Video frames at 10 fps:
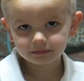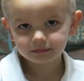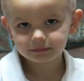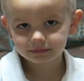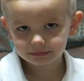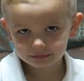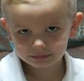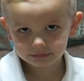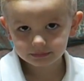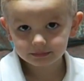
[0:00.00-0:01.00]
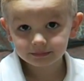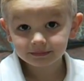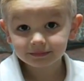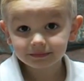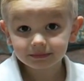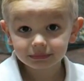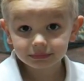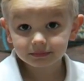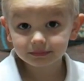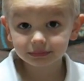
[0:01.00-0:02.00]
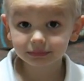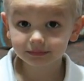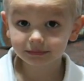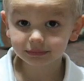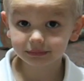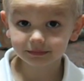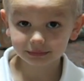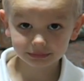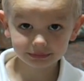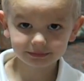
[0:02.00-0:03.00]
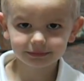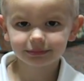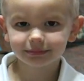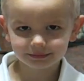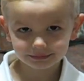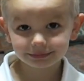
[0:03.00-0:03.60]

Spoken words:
No words are spoken by the person on screen.